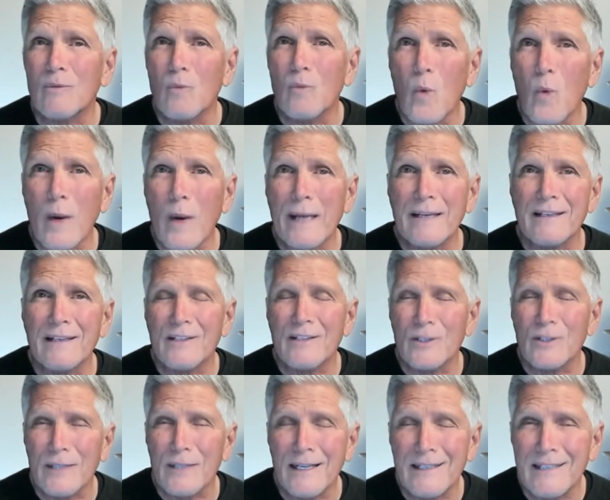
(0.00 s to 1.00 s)
wait
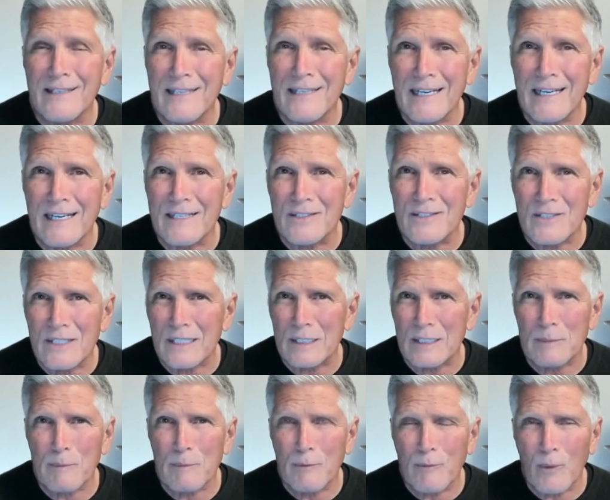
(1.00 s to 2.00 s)
until
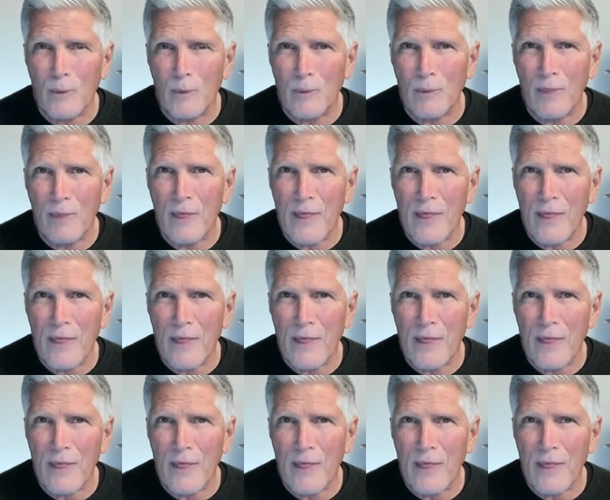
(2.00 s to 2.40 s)
1986 before